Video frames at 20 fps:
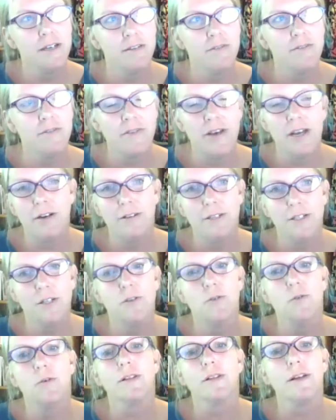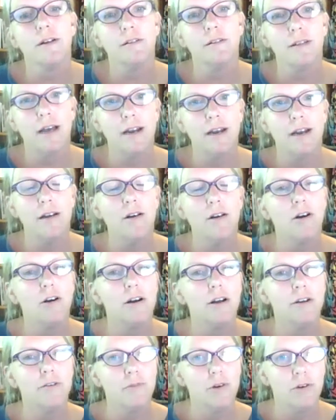of the veterans in North Carolina
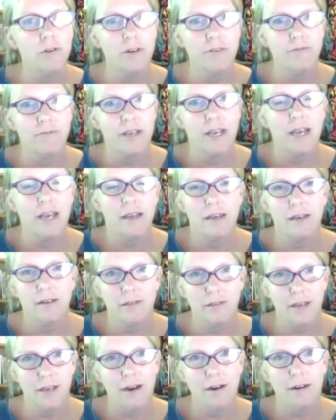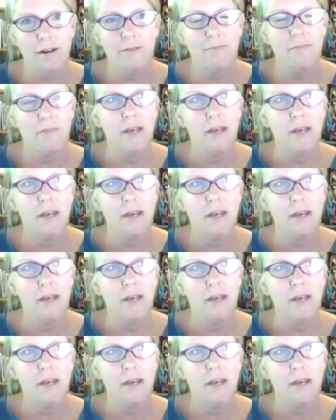are enrolled in VA healthcare.